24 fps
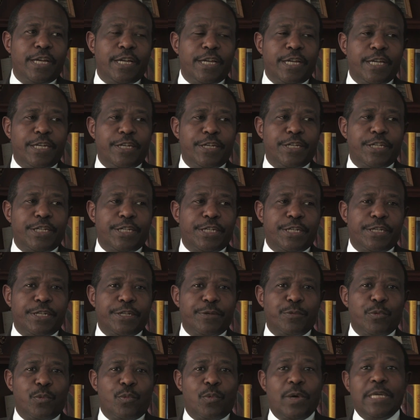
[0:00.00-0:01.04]
And
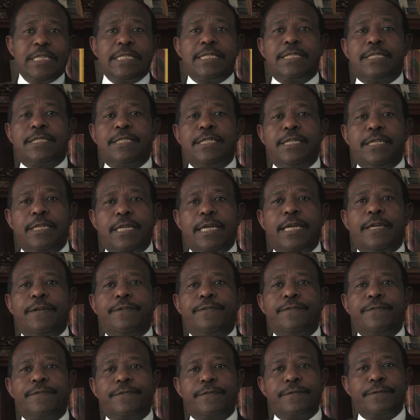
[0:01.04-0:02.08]
once in
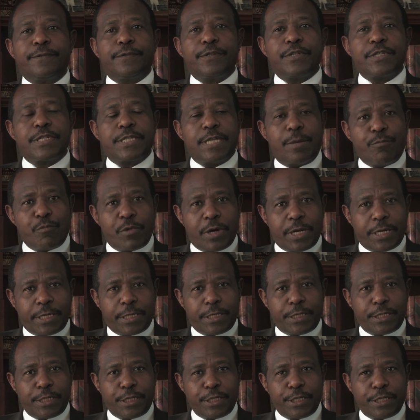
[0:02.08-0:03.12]
life,
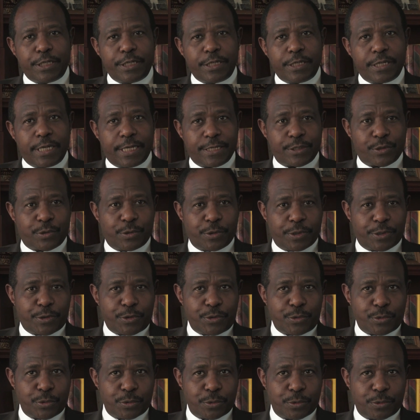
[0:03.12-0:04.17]
someone has
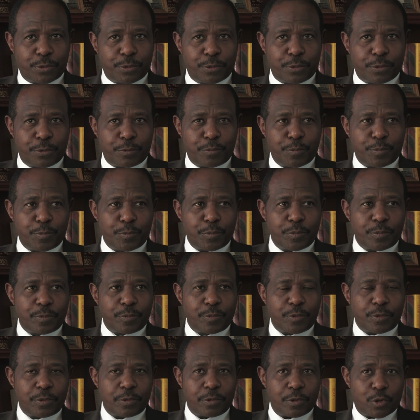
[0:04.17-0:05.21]
got to
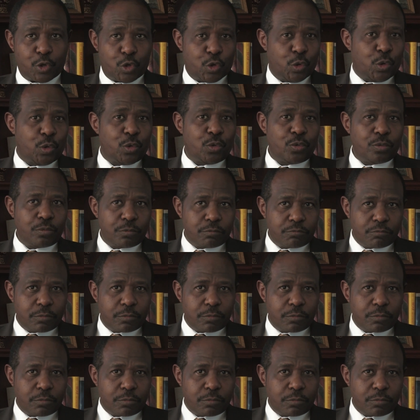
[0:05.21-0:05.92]
go